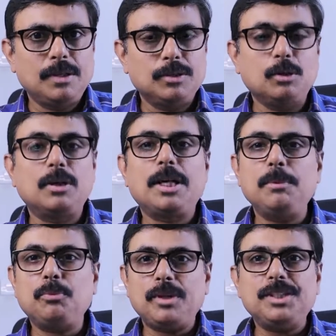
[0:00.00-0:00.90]
So
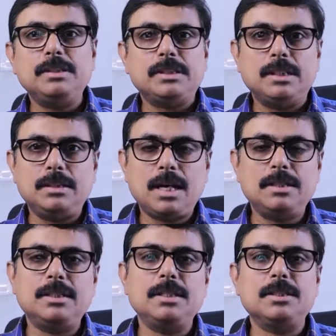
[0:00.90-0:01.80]
keep watching this entire
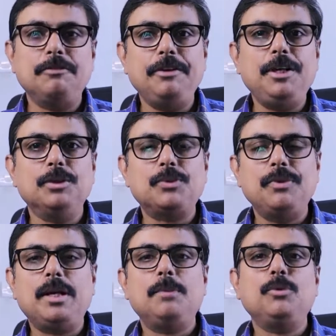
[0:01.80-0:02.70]
series of videos
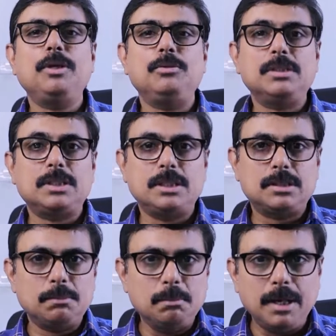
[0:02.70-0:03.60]
where I'm going to
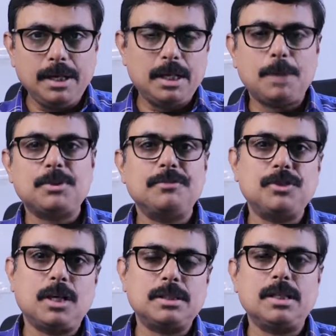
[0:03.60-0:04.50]
discuss many types of
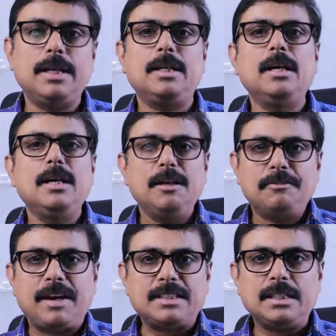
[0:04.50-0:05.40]
charts like
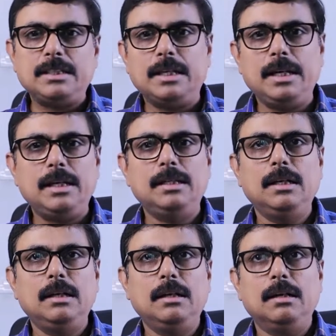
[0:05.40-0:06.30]
facet grade
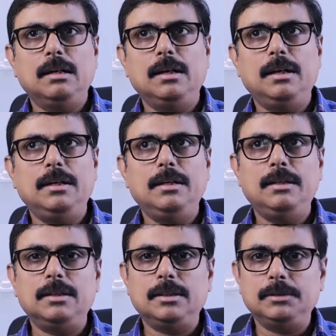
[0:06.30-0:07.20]
and